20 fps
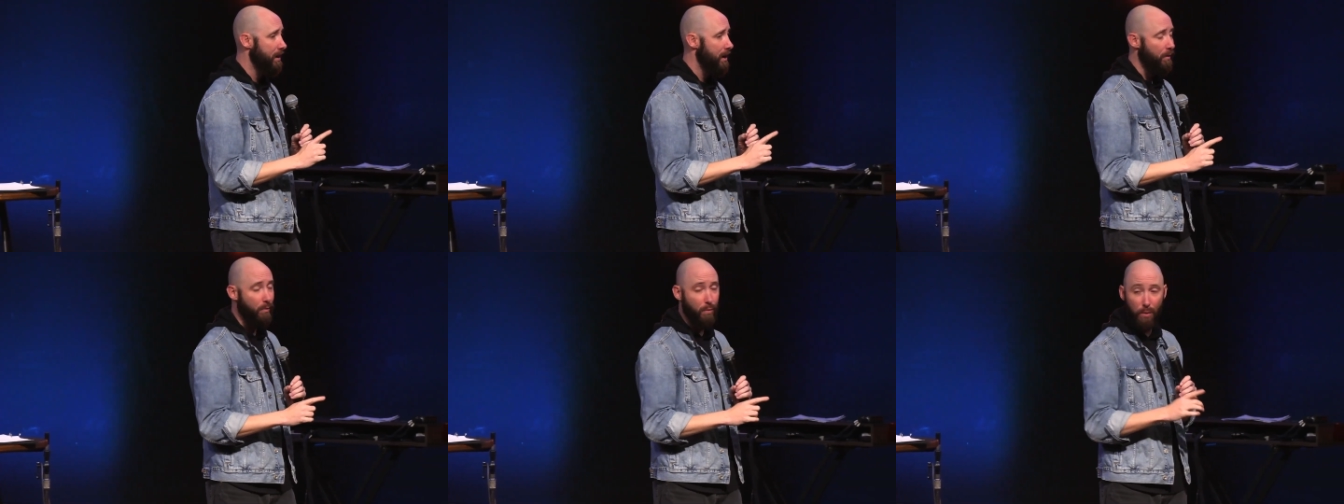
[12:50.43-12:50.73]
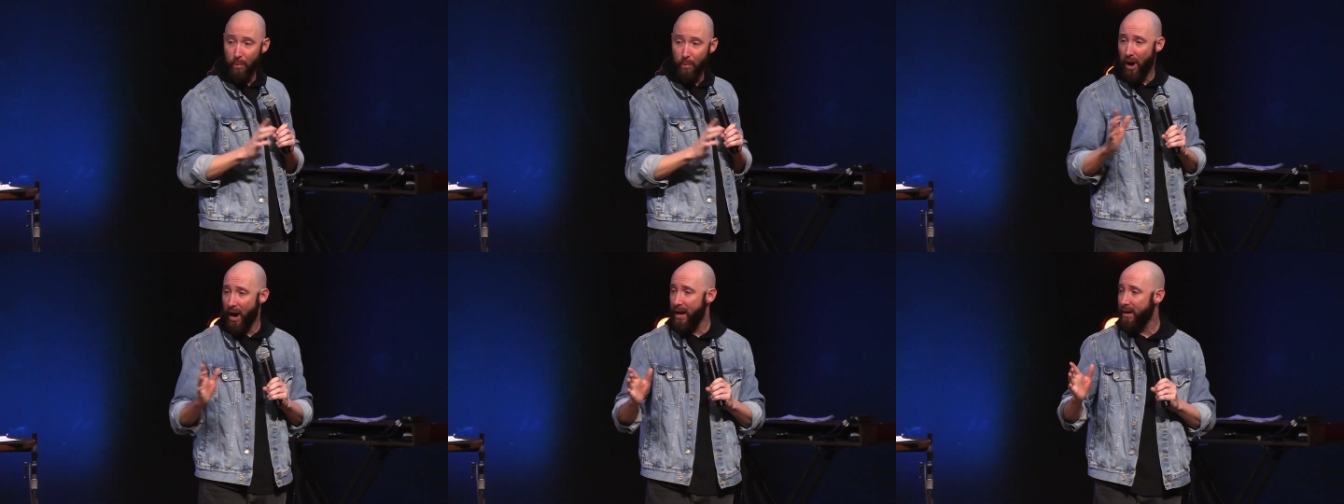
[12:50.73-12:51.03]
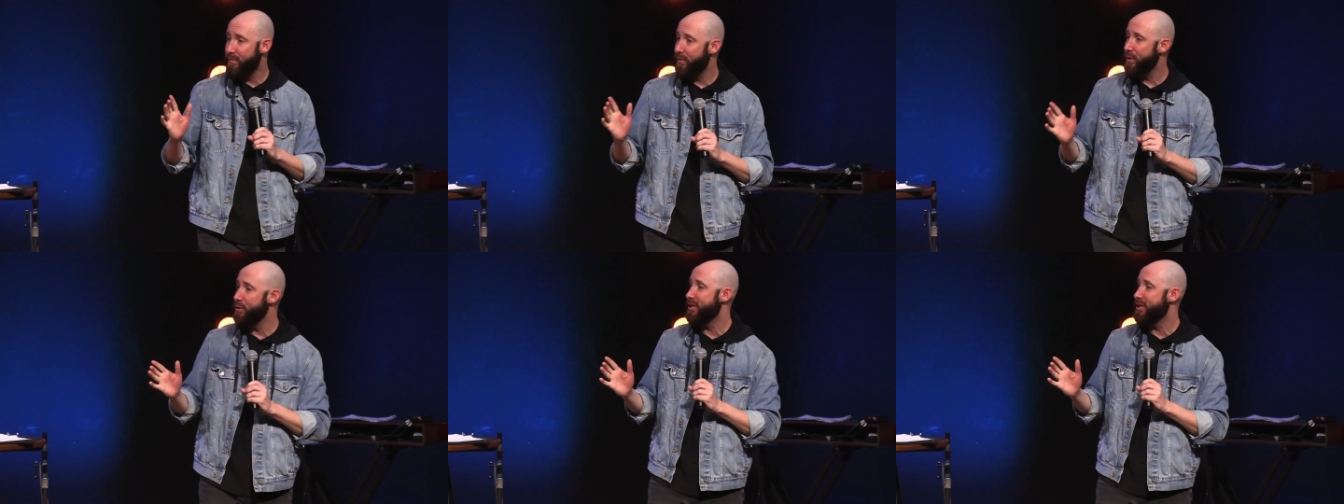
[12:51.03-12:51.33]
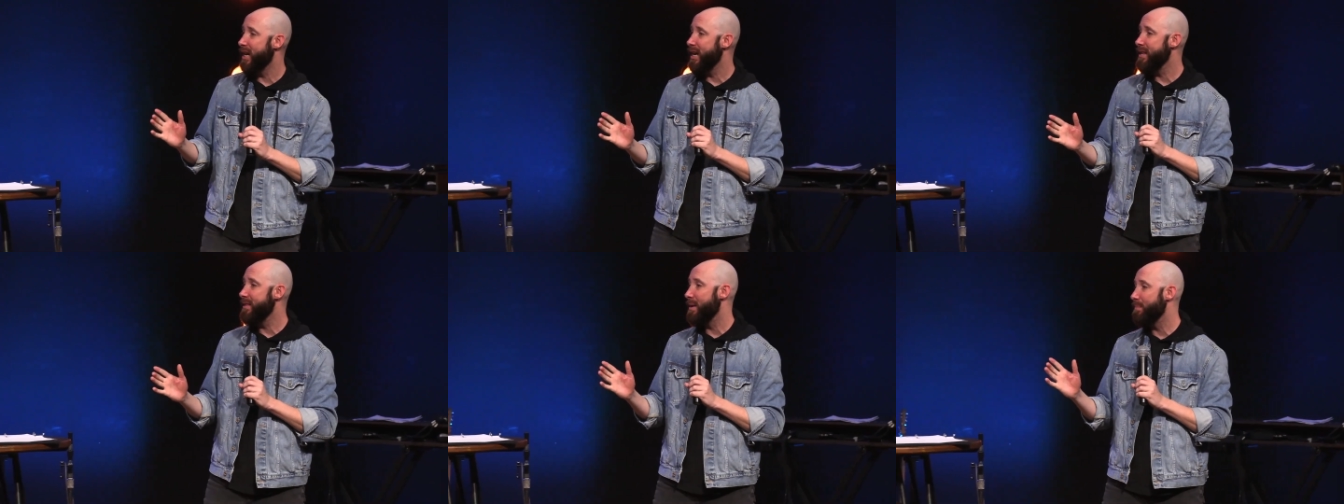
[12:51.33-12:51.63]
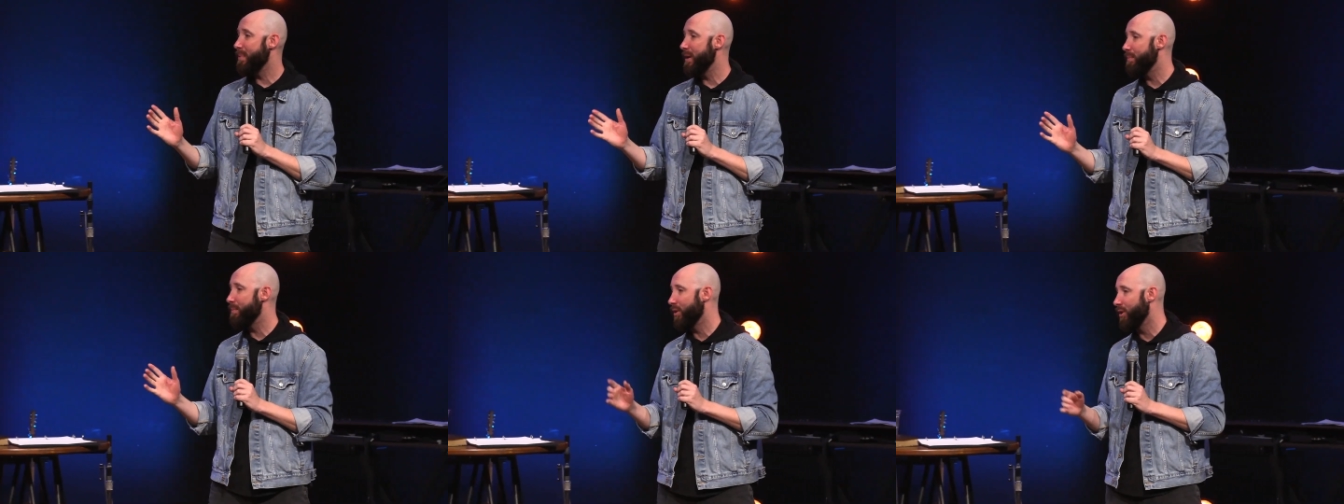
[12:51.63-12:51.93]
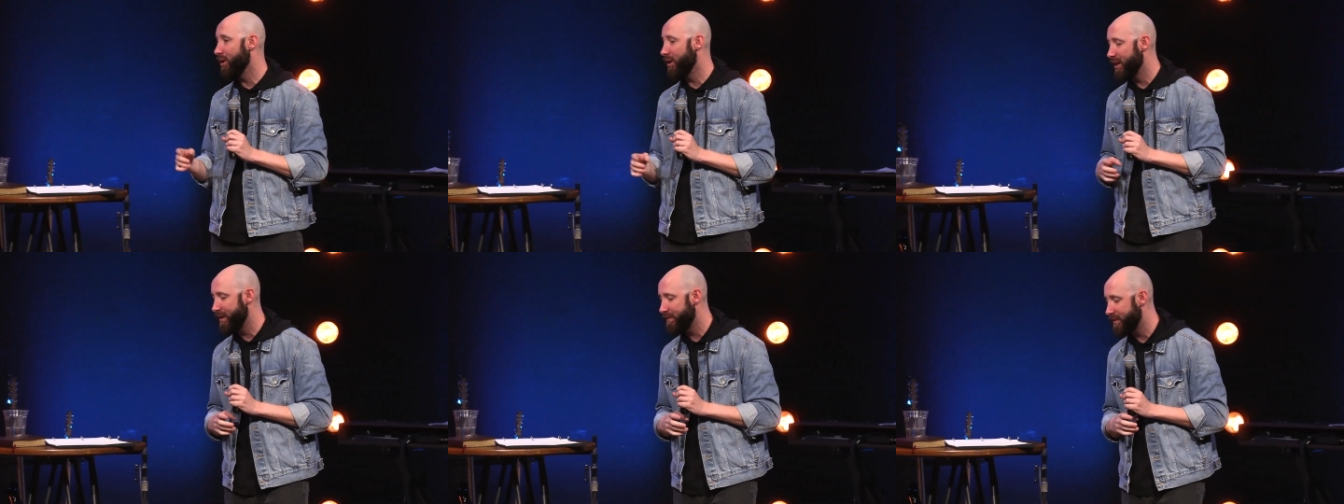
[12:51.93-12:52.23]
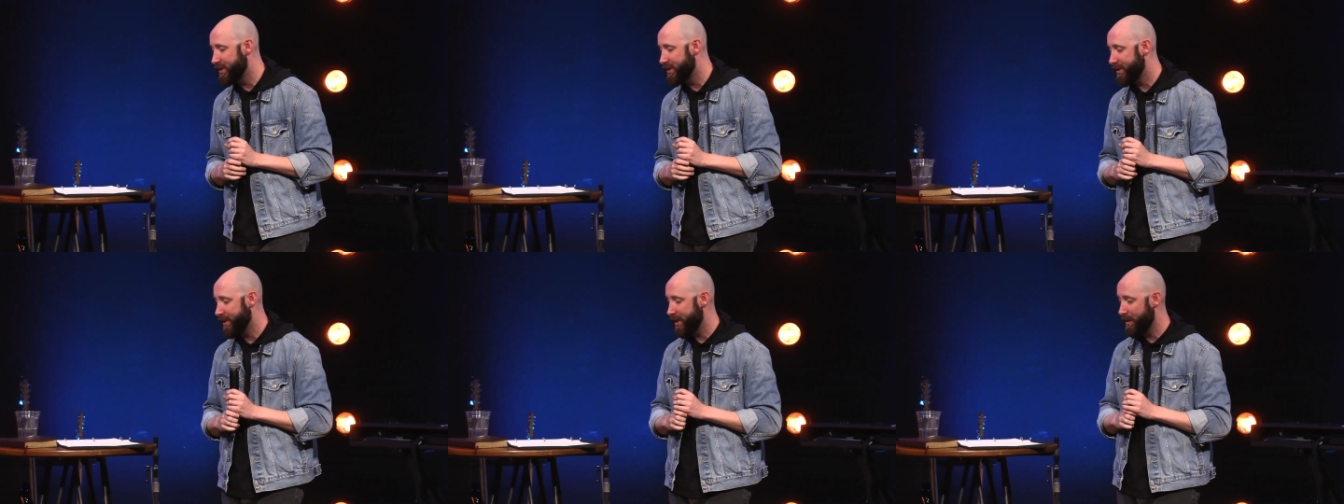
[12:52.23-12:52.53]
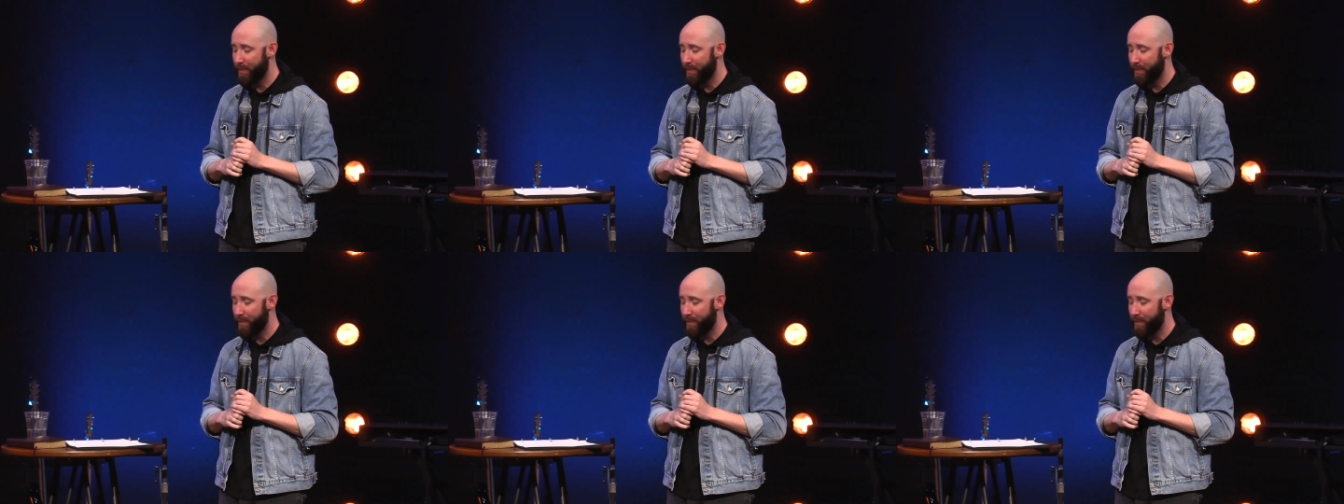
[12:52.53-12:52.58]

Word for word: Well, Brian, if you say that people are going to live in sin,